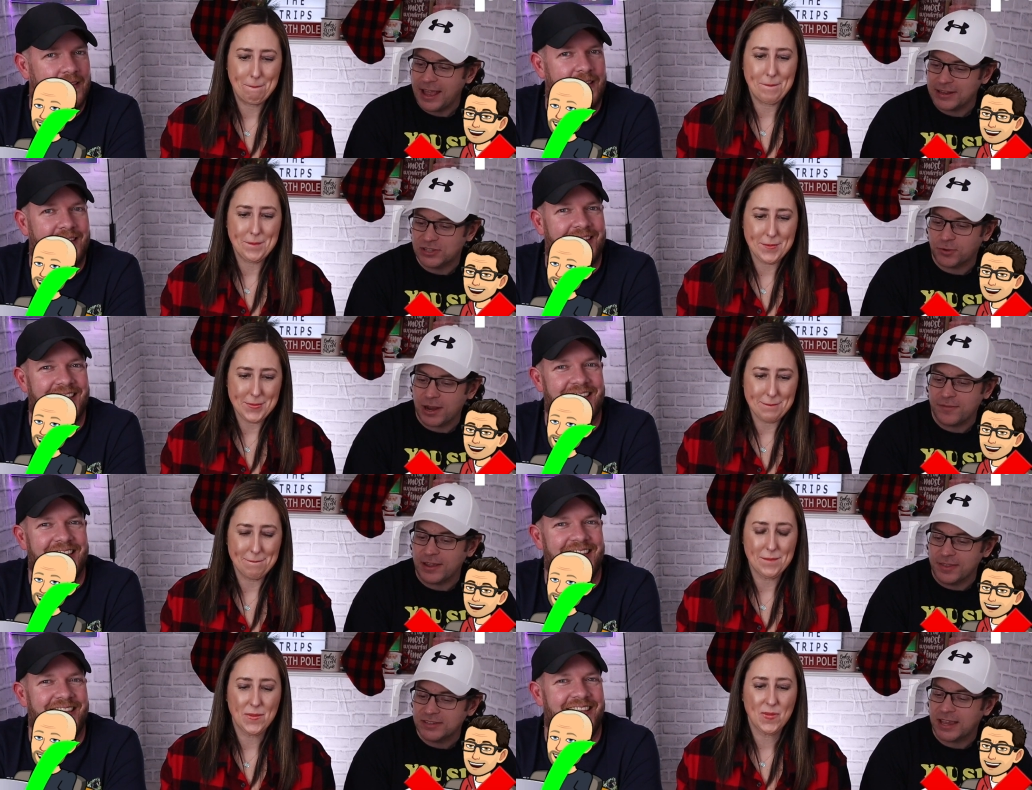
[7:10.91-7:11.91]
Speaker 1: It's the
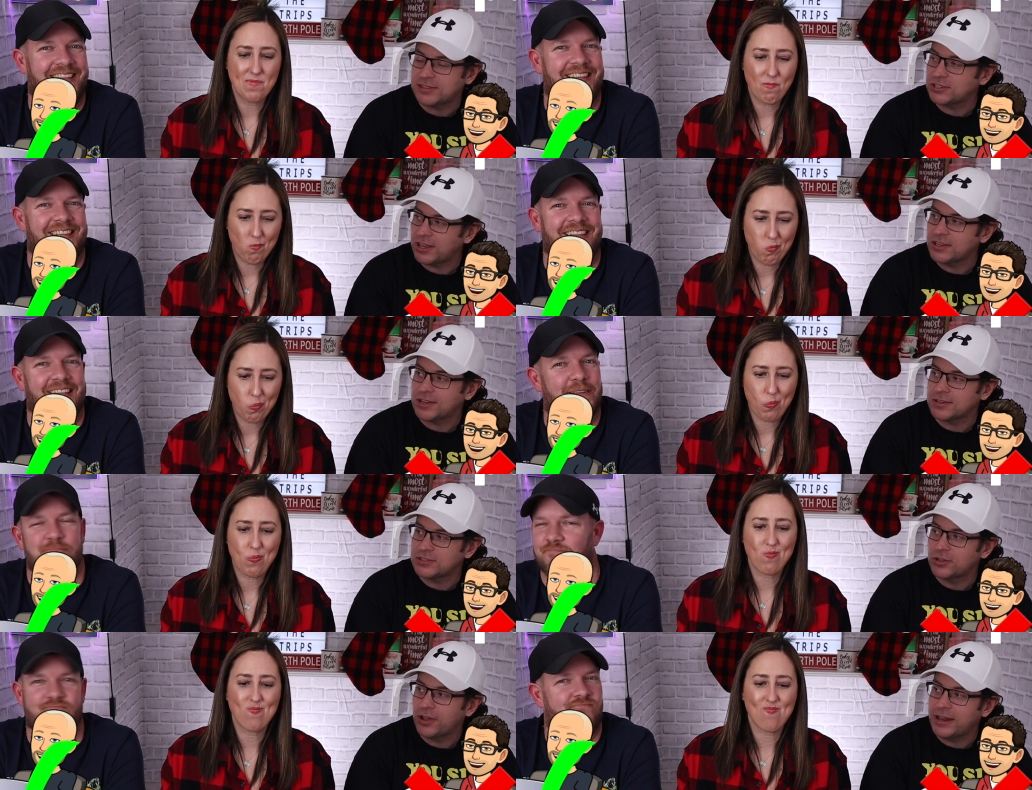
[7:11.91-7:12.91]
gravy. In this case, the chalet
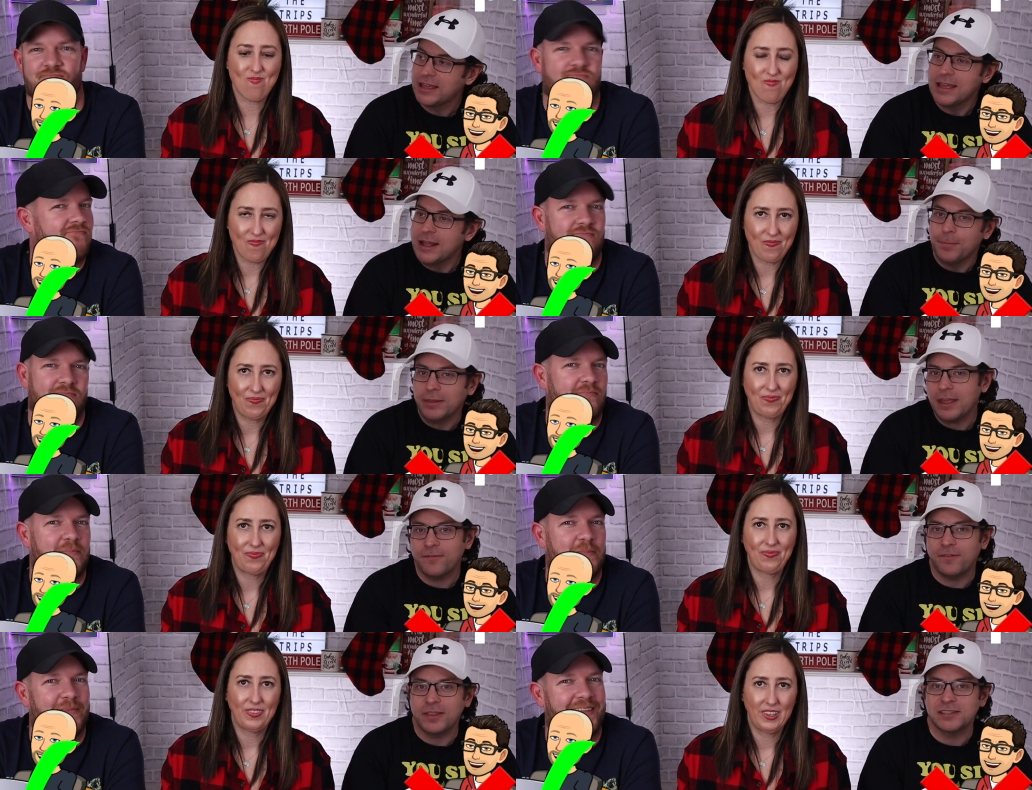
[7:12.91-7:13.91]
sauce is no good.
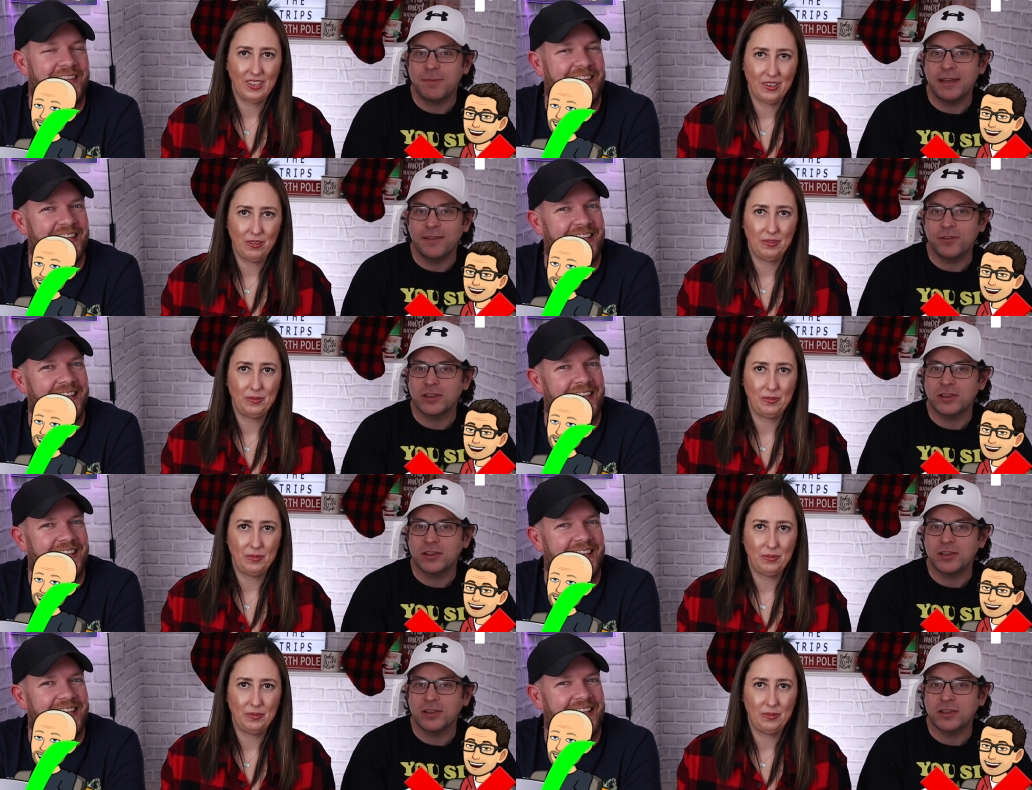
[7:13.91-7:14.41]
If this is my, if